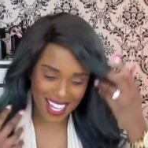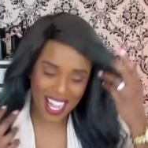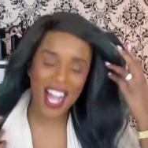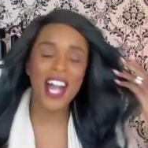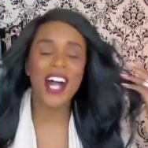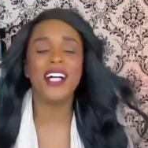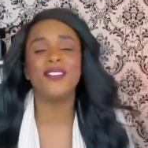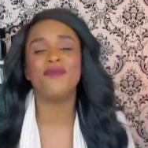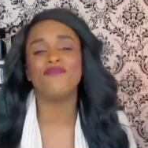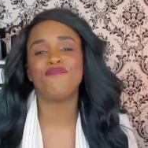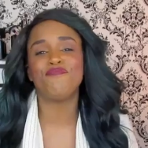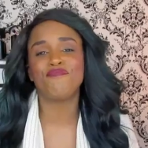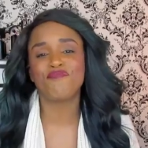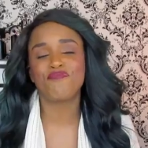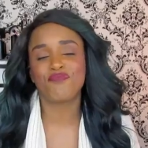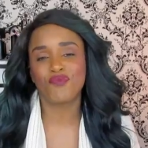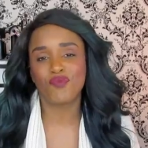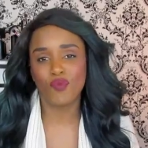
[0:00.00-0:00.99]
Um...
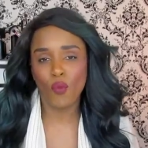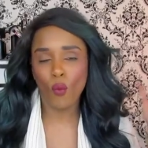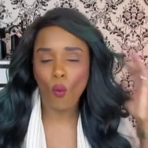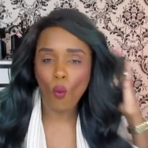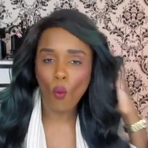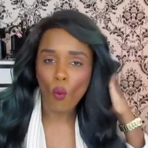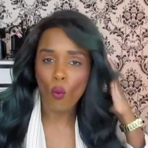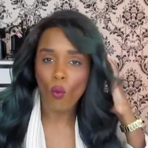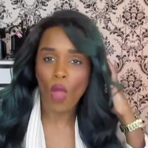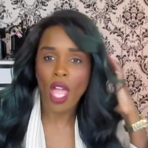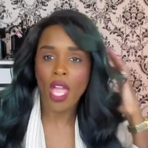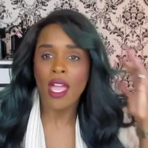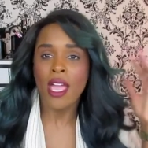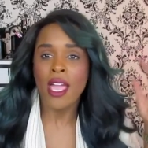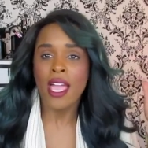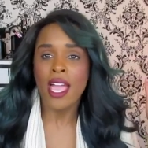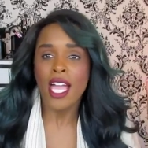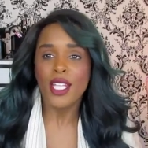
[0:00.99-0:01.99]

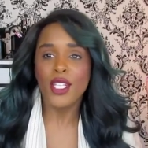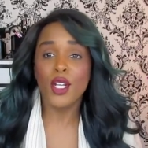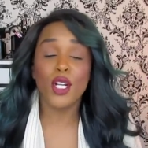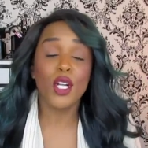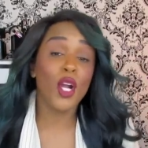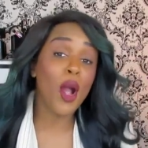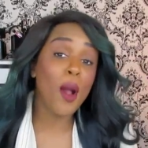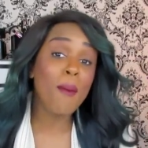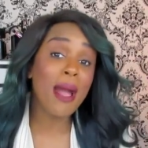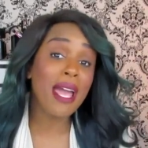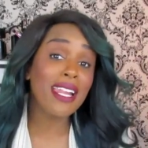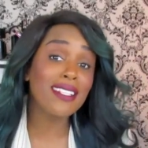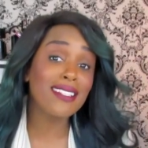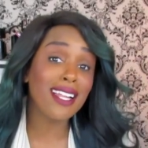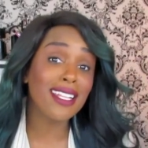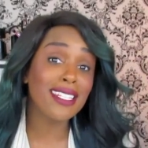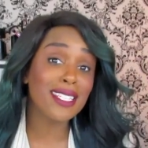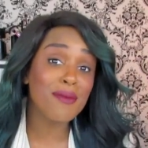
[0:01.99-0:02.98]
Your girl might
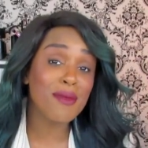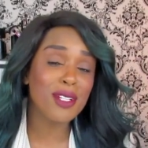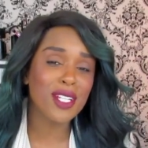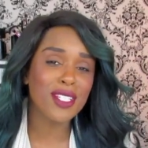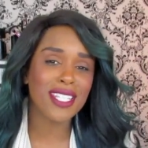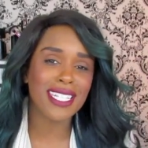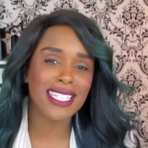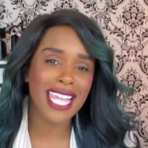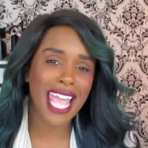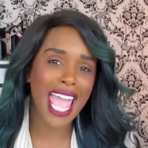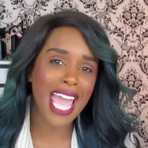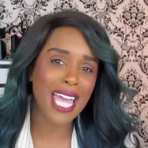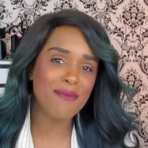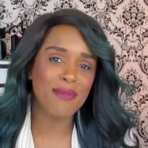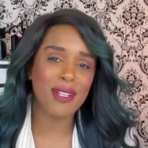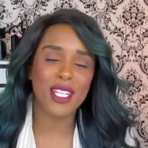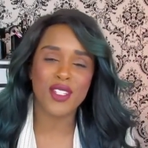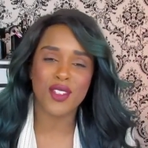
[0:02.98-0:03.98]
have done something just a
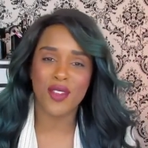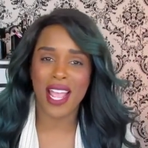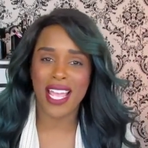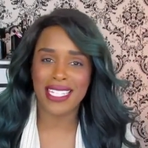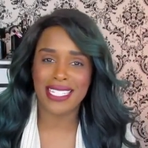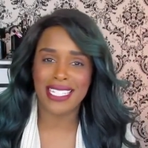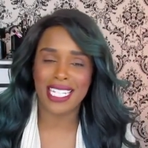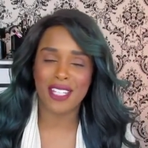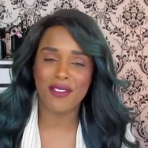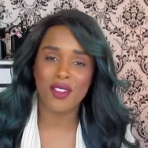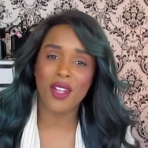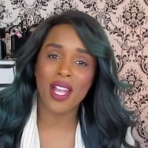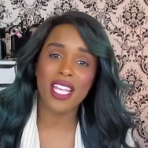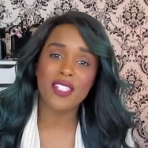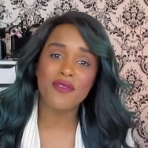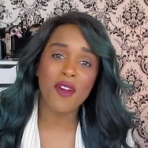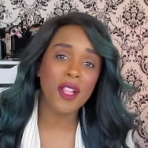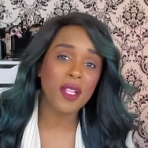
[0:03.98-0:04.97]
tad bit drastic. If you
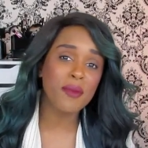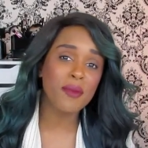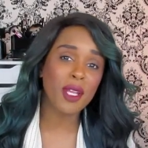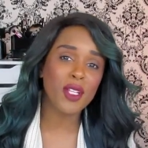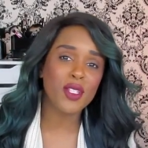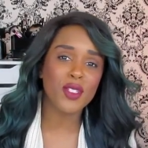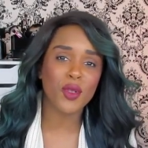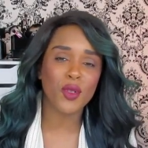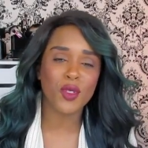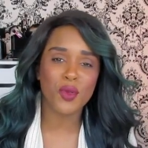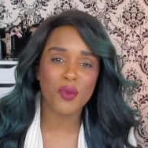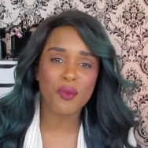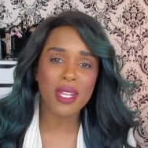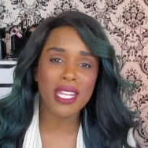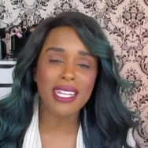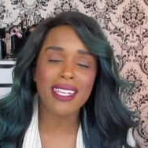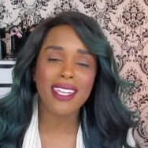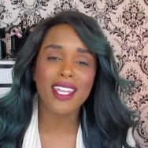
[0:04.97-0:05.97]
guys follow me on social
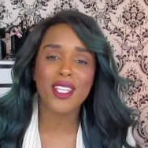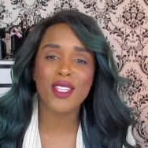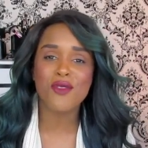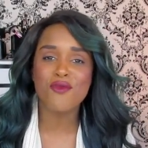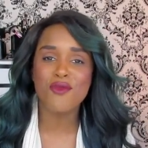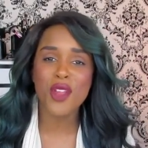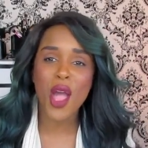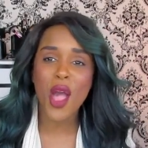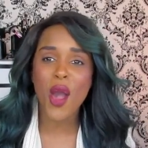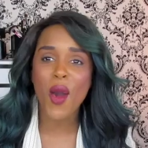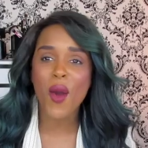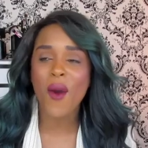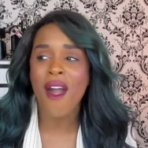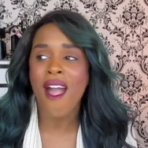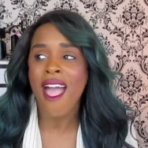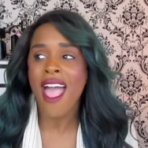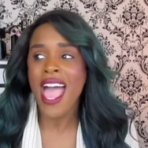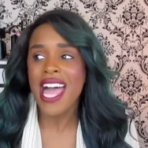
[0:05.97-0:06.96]
media, you
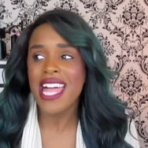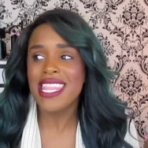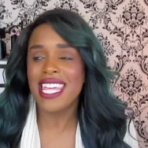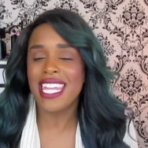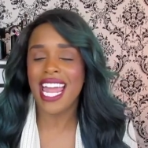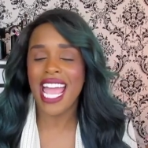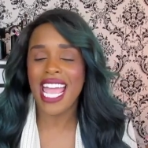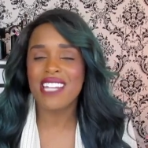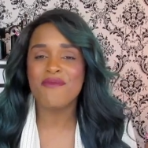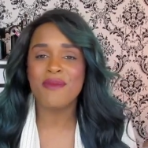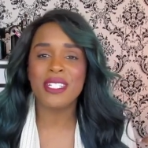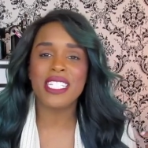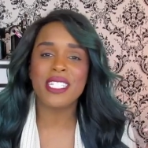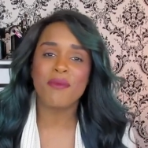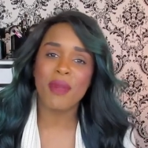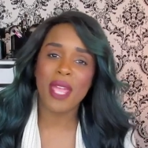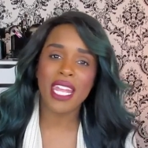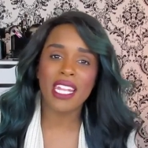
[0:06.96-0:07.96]
know that I have
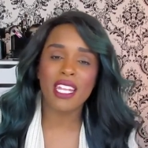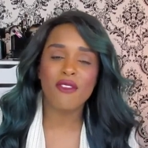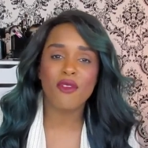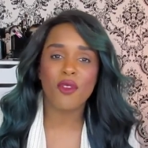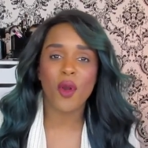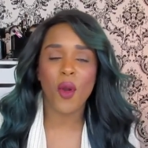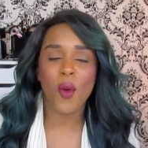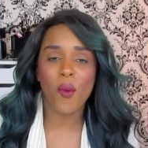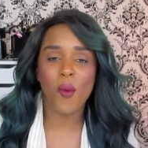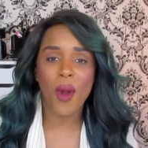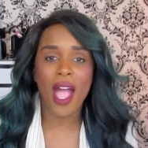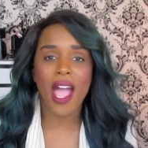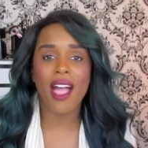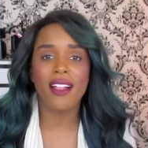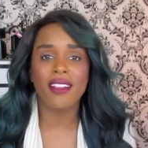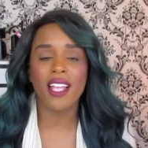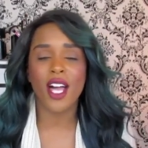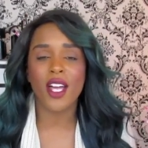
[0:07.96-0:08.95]
been debating for a
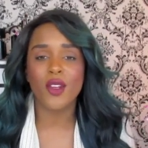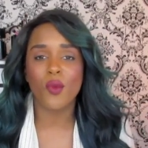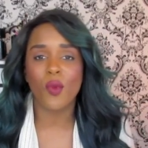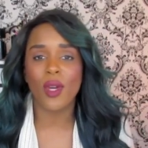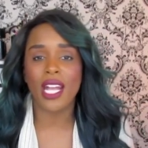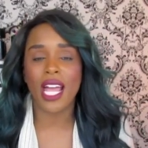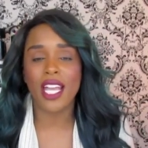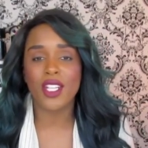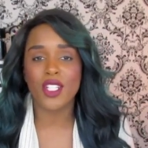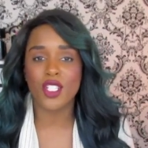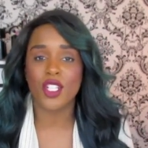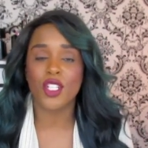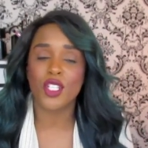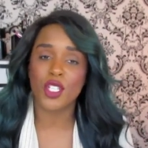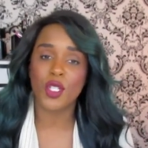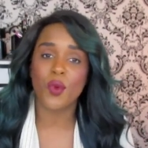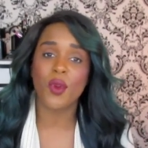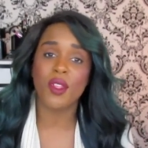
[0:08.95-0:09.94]
while on what I
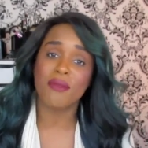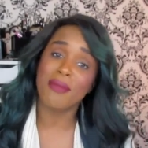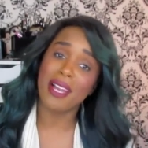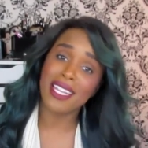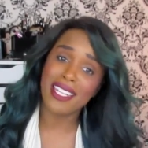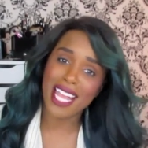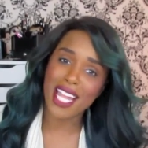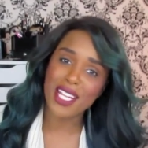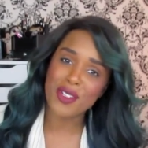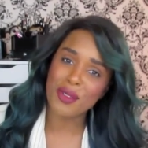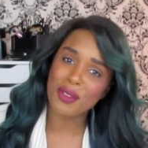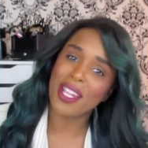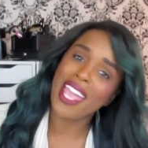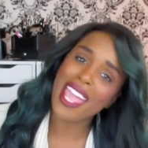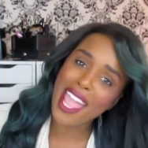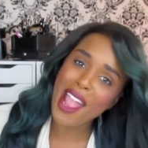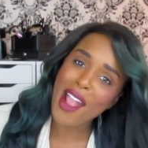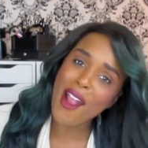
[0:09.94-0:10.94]
should do with my natural
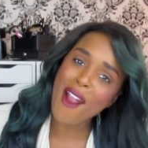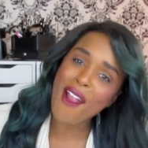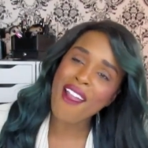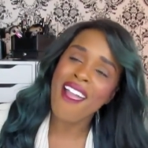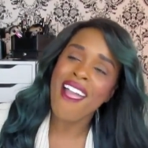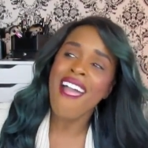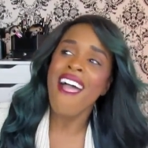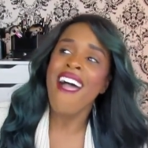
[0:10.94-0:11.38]
hair.